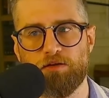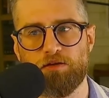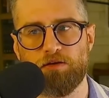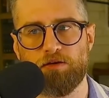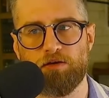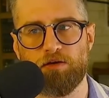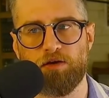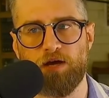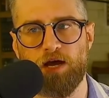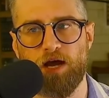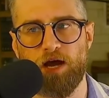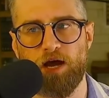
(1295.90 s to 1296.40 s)

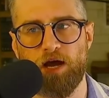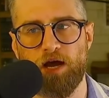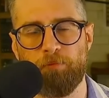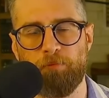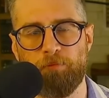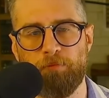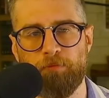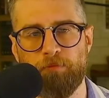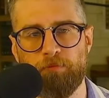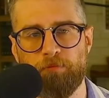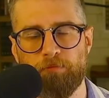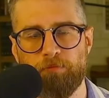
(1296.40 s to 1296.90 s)

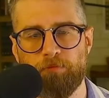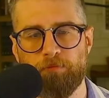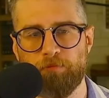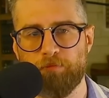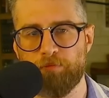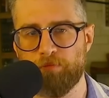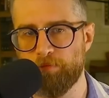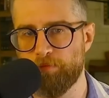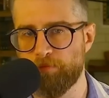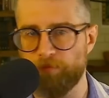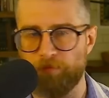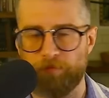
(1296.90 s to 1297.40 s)

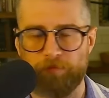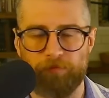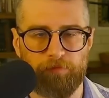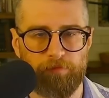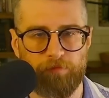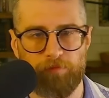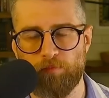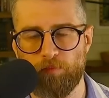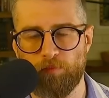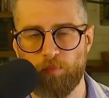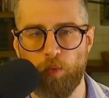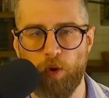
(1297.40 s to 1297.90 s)

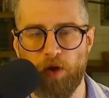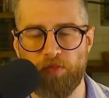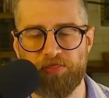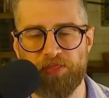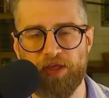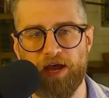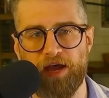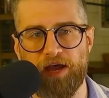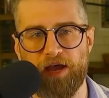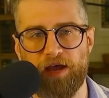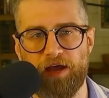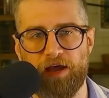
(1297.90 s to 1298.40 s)
what
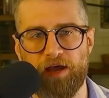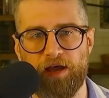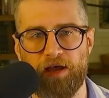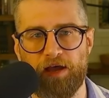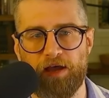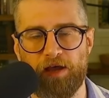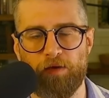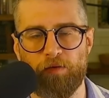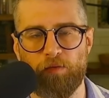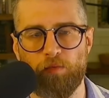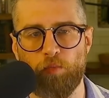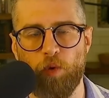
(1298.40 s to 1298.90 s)

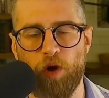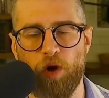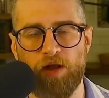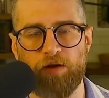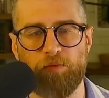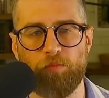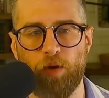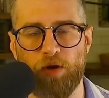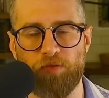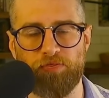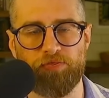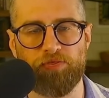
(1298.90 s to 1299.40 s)

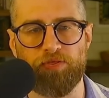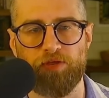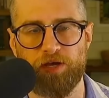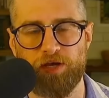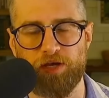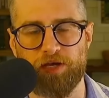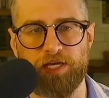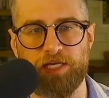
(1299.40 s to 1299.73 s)
the